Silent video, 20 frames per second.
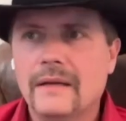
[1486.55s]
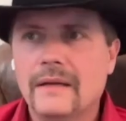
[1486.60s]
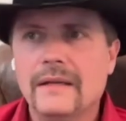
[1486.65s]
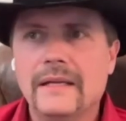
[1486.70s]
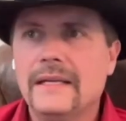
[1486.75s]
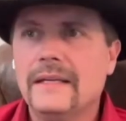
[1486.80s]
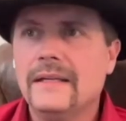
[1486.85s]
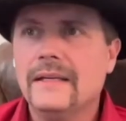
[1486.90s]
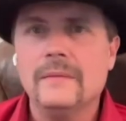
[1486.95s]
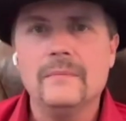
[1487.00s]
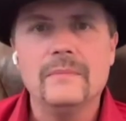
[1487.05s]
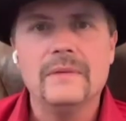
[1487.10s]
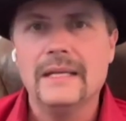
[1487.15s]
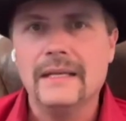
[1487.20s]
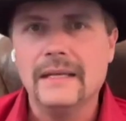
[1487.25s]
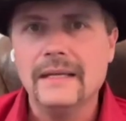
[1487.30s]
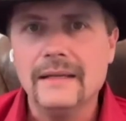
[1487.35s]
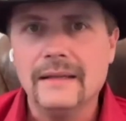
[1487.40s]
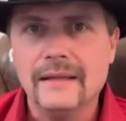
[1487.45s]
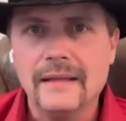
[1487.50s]
He didn't even
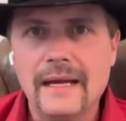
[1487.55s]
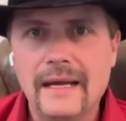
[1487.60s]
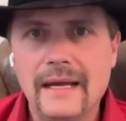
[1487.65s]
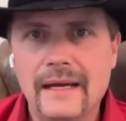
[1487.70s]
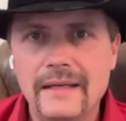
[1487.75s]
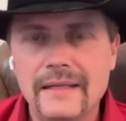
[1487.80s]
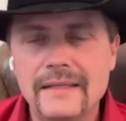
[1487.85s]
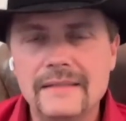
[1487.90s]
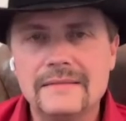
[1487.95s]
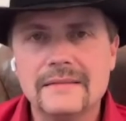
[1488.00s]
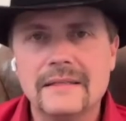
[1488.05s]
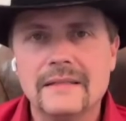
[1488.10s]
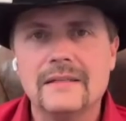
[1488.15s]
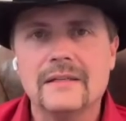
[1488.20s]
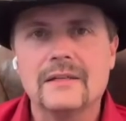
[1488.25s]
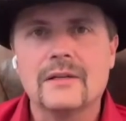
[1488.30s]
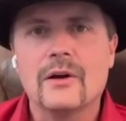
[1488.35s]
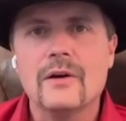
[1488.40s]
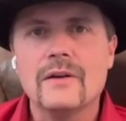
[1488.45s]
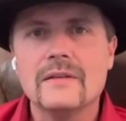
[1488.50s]
get into that. He said
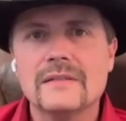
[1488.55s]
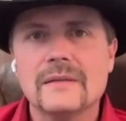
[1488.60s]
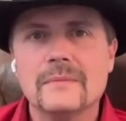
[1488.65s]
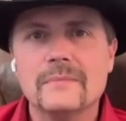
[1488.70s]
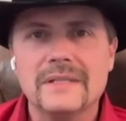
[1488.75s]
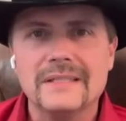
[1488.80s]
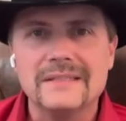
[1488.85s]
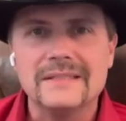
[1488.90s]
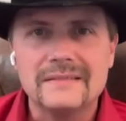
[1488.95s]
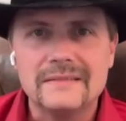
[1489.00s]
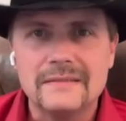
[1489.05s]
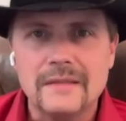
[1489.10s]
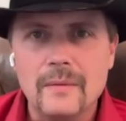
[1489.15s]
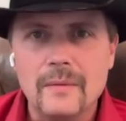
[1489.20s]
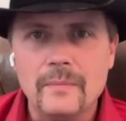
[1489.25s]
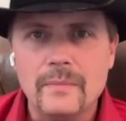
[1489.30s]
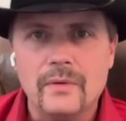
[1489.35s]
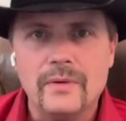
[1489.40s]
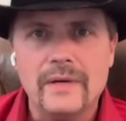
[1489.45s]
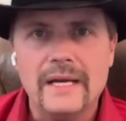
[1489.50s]
to cause them to
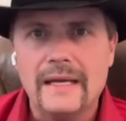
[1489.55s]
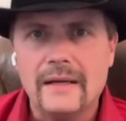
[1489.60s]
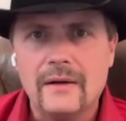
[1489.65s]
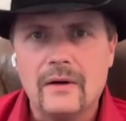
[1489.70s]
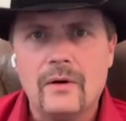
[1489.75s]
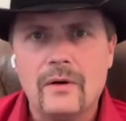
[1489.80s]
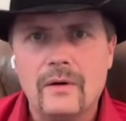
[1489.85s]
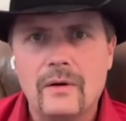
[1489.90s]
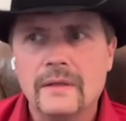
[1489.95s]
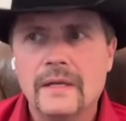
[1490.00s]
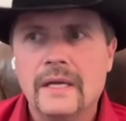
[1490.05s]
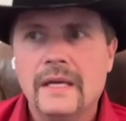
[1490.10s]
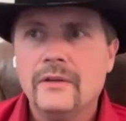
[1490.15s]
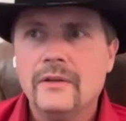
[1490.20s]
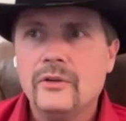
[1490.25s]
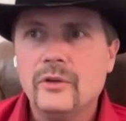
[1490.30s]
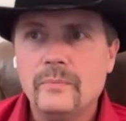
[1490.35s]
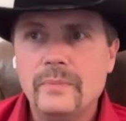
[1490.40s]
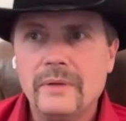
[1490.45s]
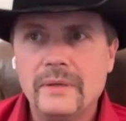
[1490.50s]
stumble at all,
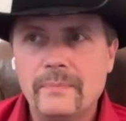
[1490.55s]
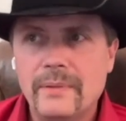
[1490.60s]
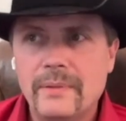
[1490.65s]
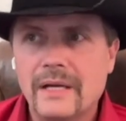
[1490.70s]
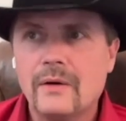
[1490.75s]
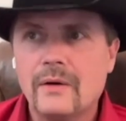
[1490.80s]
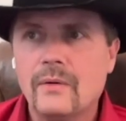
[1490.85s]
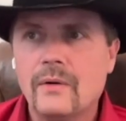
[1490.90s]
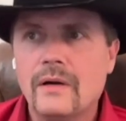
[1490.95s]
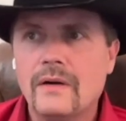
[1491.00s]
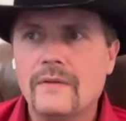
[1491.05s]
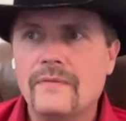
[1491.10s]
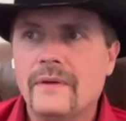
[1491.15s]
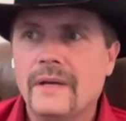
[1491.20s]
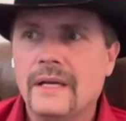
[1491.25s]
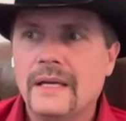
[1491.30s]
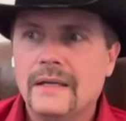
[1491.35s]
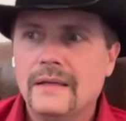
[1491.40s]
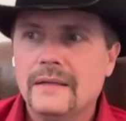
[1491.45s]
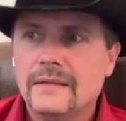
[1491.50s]
you'd be better off
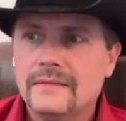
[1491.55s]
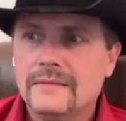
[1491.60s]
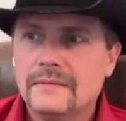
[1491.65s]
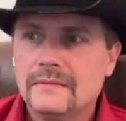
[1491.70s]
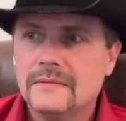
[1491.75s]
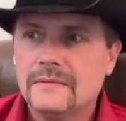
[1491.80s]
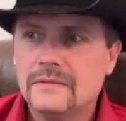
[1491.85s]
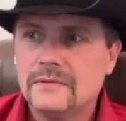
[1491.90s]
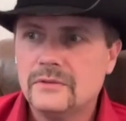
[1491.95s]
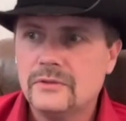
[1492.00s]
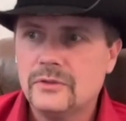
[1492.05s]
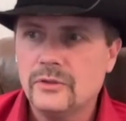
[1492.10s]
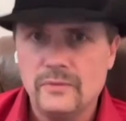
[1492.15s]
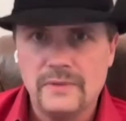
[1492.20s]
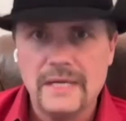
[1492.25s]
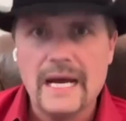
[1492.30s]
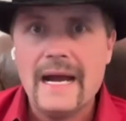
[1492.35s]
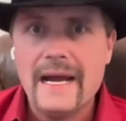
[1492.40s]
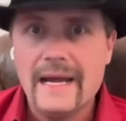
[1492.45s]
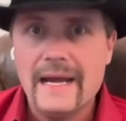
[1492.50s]
to
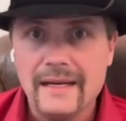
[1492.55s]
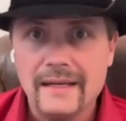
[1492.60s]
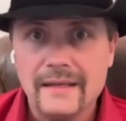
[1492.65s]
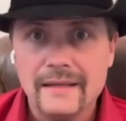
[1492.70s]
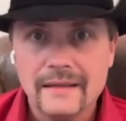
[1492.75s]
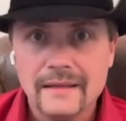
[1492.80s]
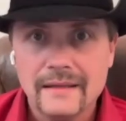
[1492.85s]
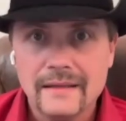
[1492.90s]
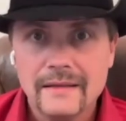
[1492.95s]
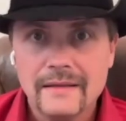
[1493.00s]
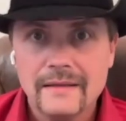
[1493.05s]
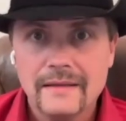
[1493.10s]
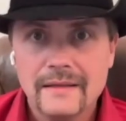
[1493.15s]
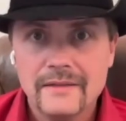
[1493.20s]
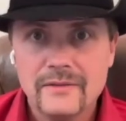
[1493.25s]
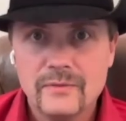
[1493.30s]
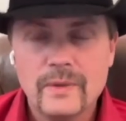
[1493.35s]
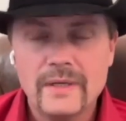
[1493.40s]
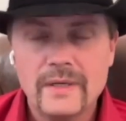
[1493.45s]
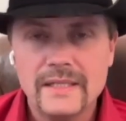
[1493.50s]
die,
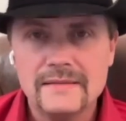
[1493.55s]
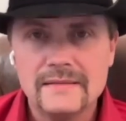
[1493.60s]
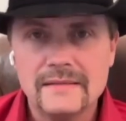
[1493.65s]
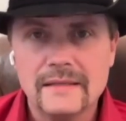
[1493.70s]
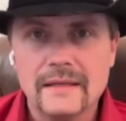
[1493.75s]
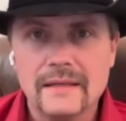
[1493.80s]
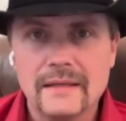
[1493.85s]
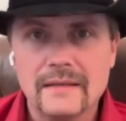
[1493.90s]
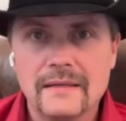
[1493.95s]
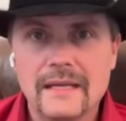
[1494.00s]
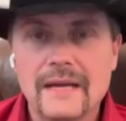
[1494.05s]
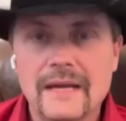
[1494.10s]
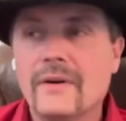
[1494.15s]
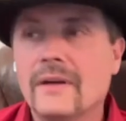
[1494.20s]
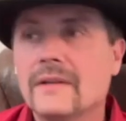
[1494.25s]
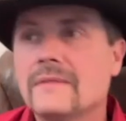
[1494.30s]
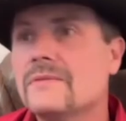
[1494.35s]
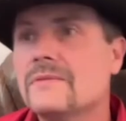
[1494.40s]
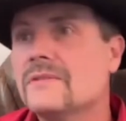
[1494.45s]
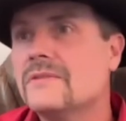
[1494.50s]
is what he said. To have
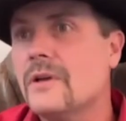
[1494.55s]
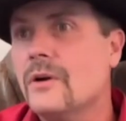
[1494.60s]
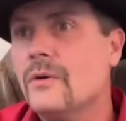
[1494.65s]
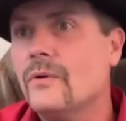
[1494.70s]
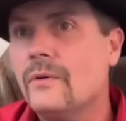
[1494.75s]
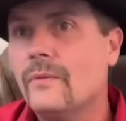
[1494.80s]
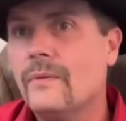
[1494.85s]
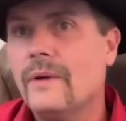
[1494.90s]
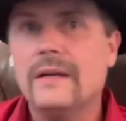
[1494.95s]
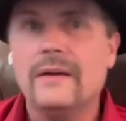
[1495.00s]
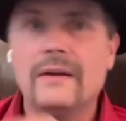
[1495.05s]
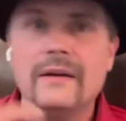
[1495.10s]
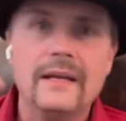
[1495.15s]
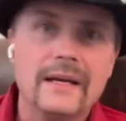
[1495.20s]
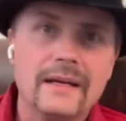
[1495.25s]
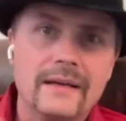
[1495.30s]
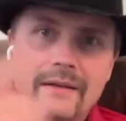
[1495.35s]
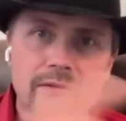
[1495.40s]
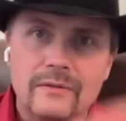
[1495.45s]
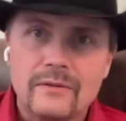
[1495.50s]
a stone around your
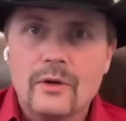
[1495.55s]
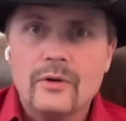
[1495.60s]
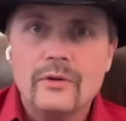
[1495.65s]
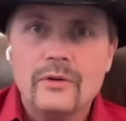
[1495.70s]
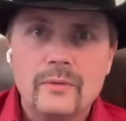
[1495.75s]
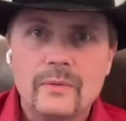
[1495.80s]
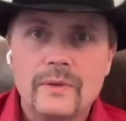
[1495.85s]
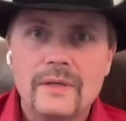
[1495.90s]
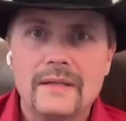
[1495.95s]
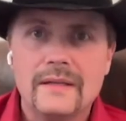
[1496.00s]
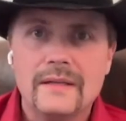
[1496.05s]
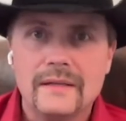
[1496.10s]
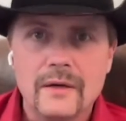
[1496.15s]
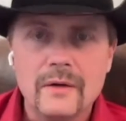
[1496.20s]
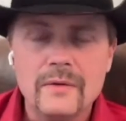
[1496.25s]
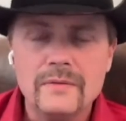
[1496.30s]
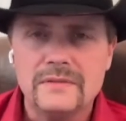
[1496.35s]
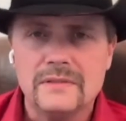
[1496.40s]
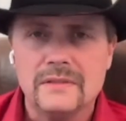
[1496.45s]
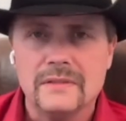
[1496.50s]
neck and throw you into the
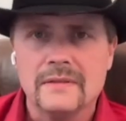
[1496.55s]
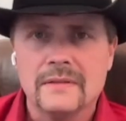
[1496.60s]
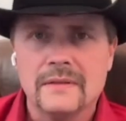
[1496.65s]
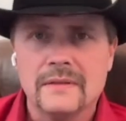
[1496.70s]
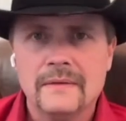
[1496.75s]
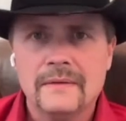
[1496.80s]
ocean.